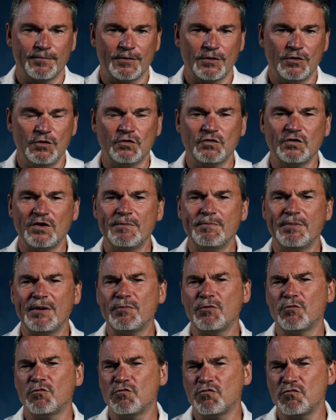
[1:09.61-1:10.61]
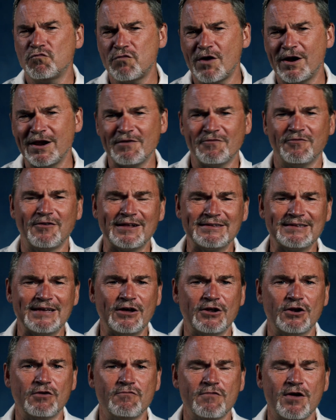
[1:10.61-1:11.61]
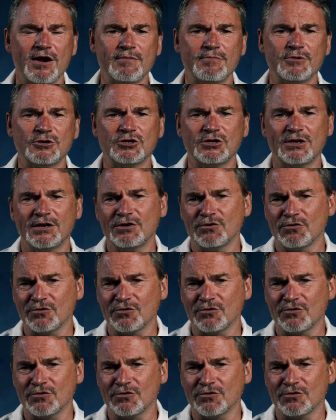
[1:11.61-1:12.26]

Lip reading: You see people running flat out on a running machine,